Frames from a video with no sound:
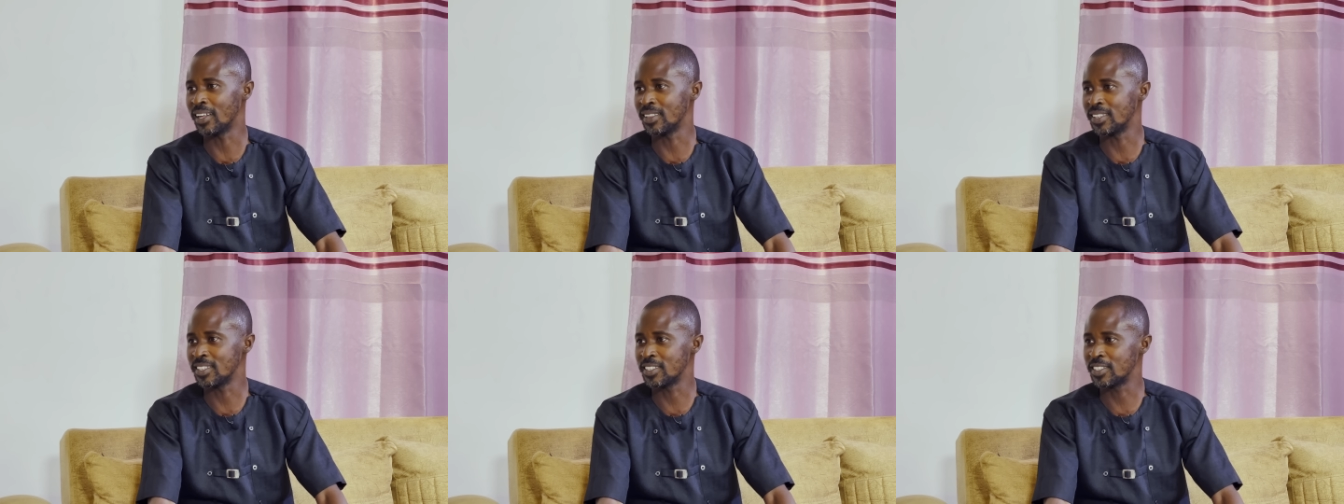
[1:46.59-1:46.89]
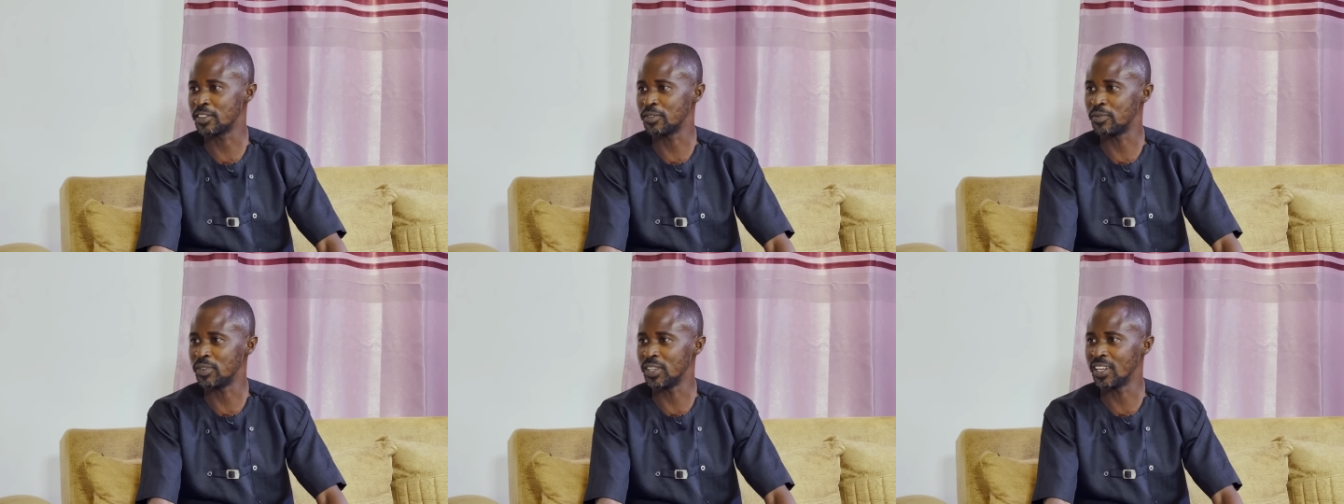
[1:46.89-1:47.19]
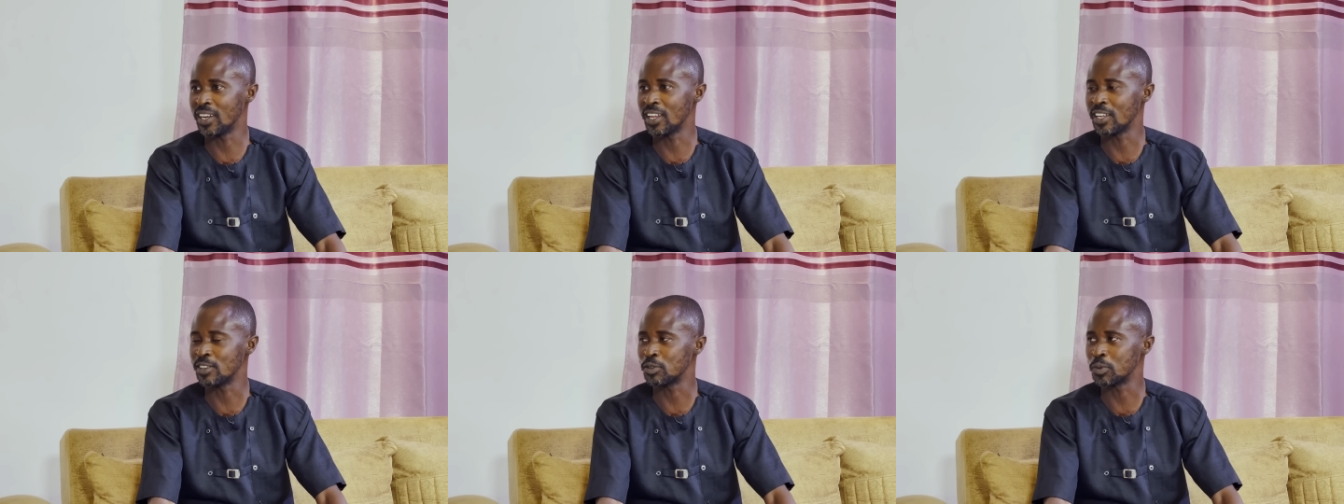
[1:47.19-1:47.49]
this
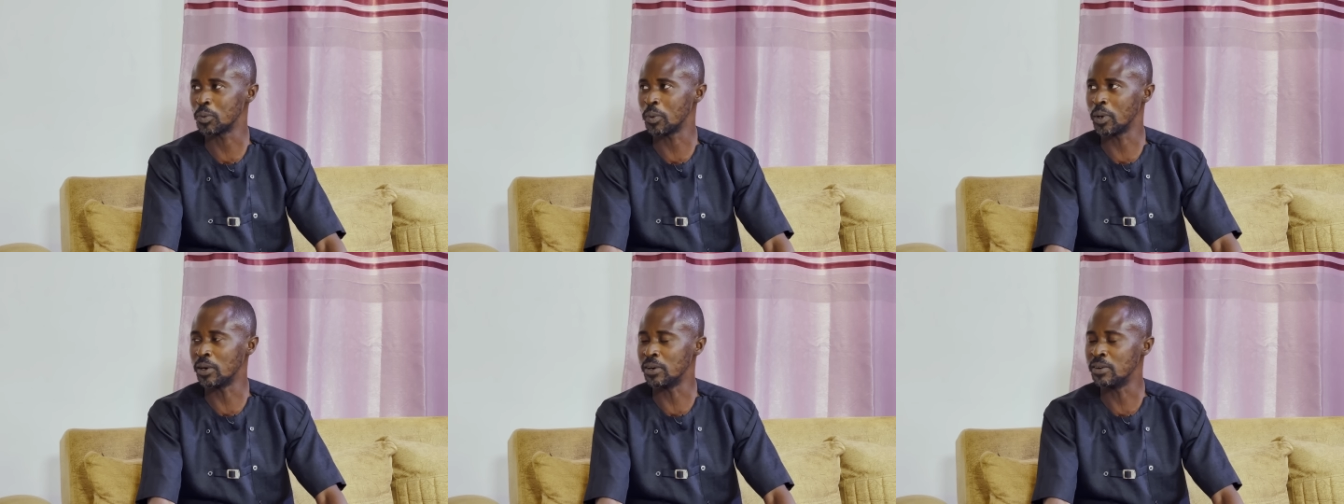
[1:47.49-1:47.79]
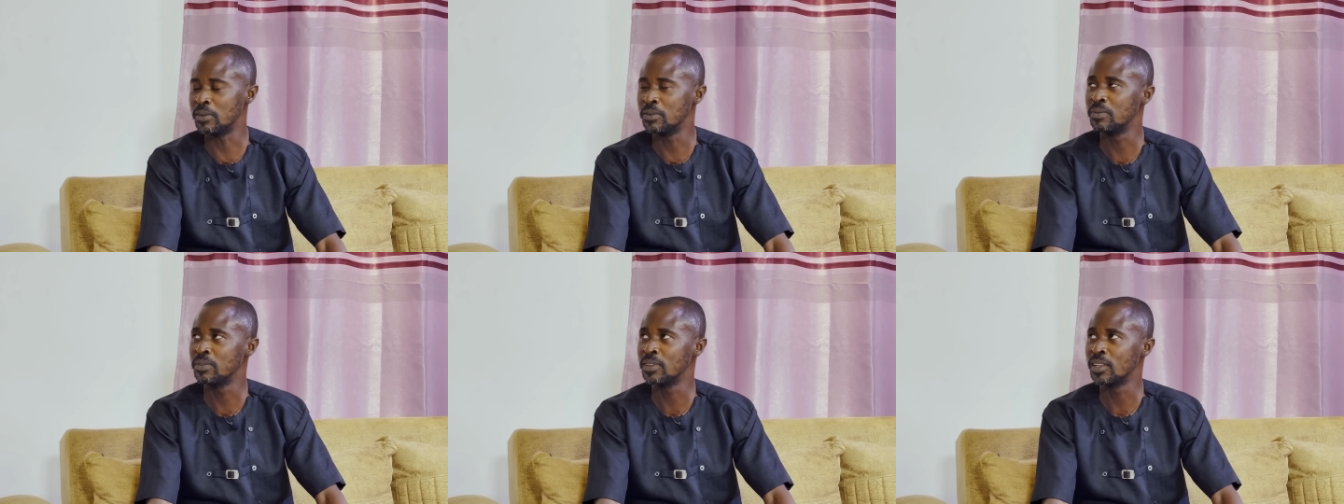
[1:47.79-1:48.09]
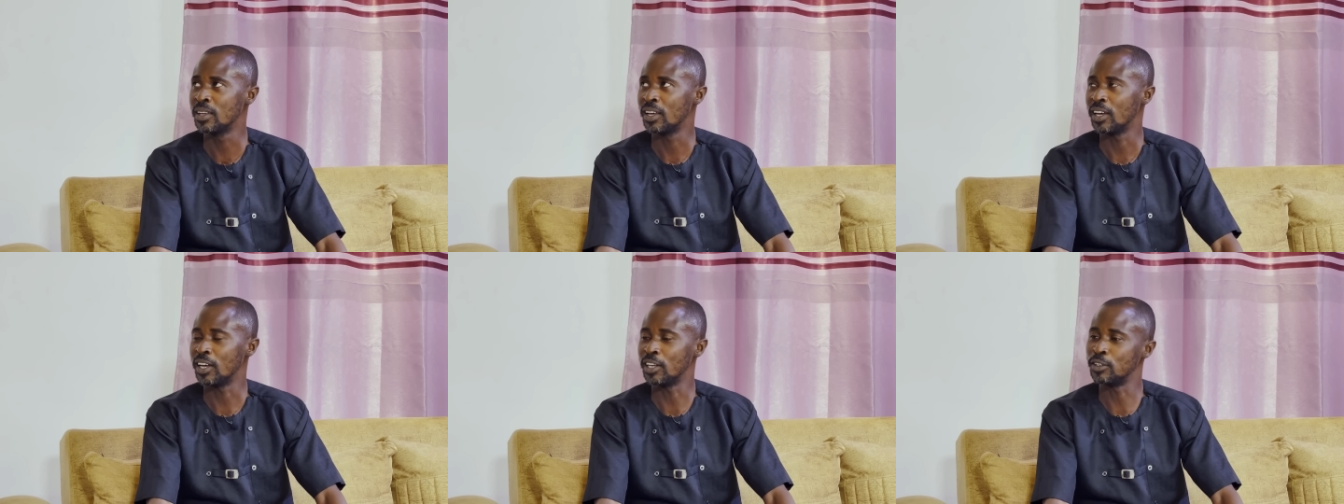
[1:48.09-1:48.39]
evening as well.
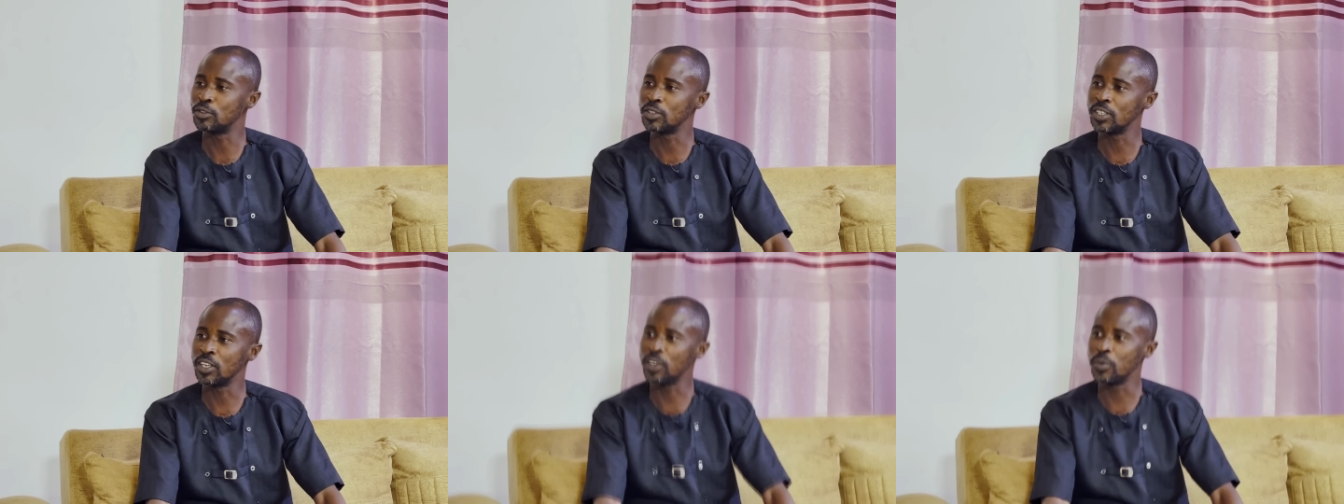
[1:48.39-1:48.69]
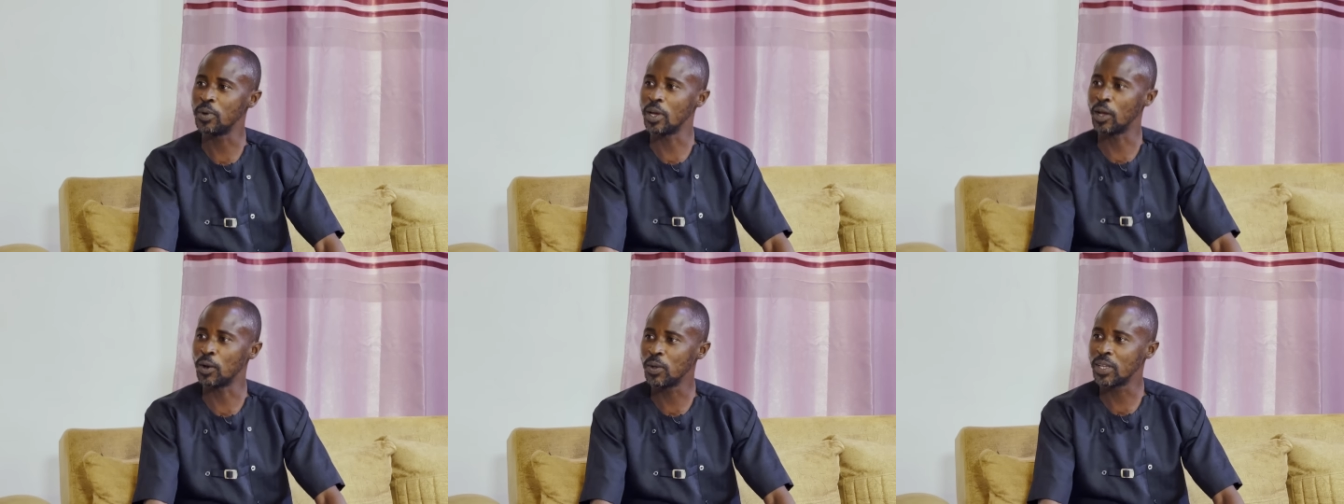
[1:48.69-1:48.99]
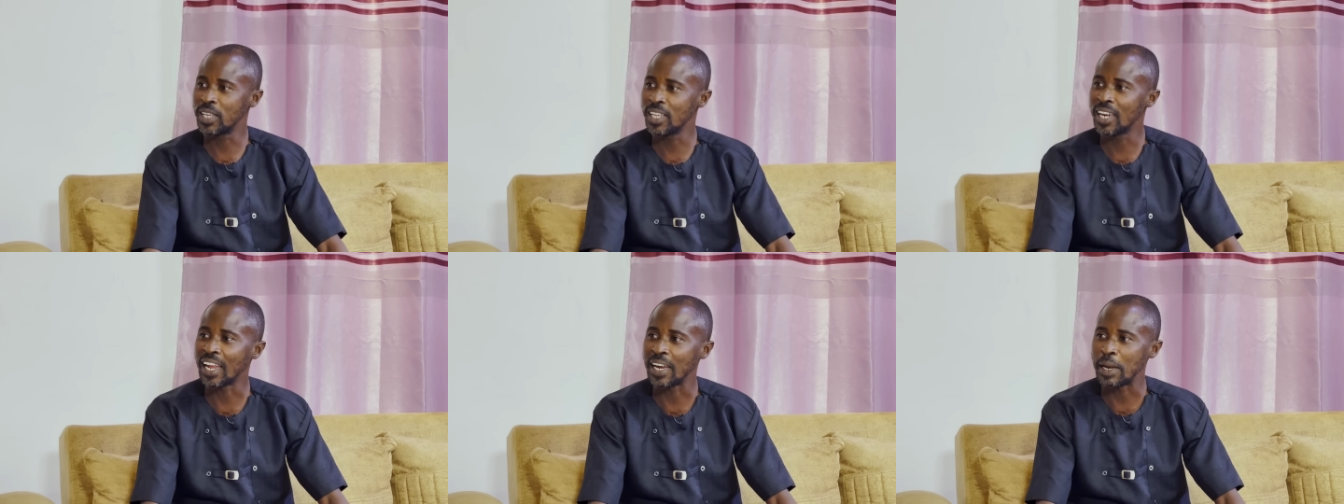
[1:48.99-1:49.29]
And today we are
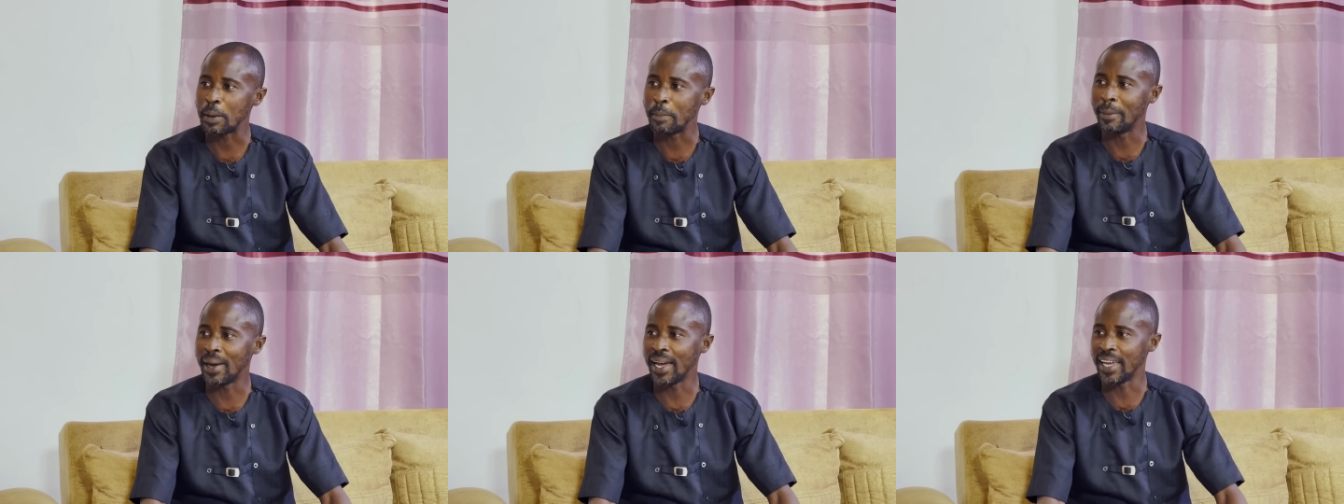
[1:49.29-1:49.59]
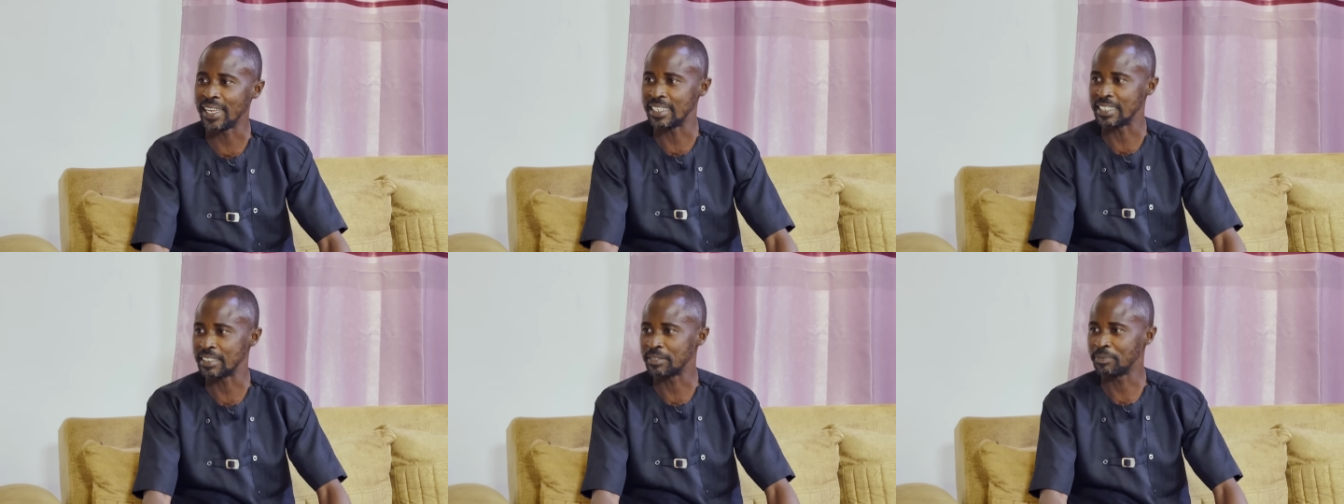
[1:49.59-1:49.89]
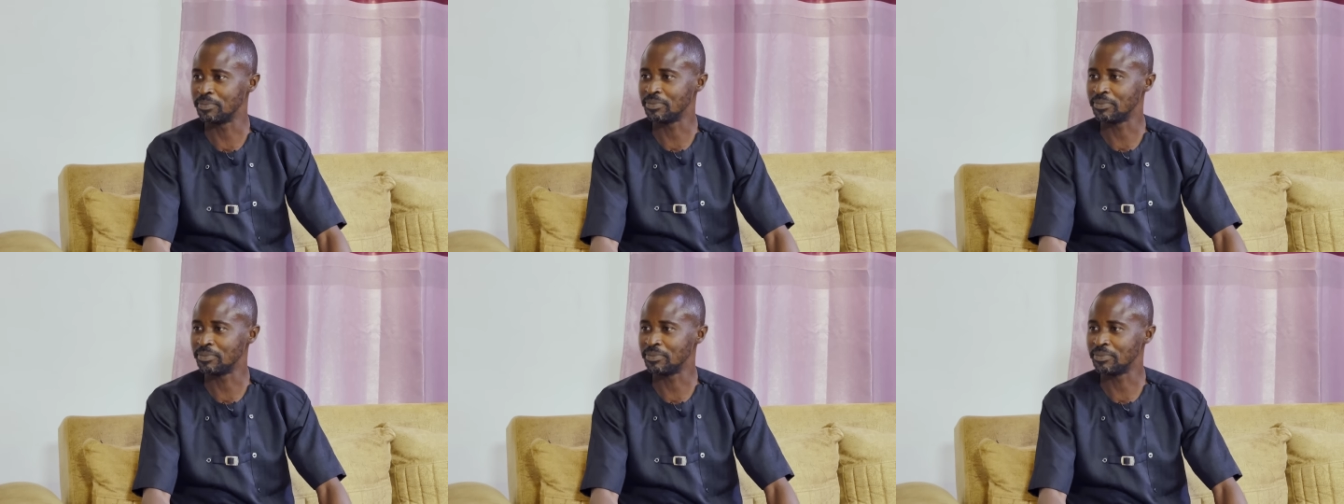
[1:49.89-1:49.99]
looking at the mind.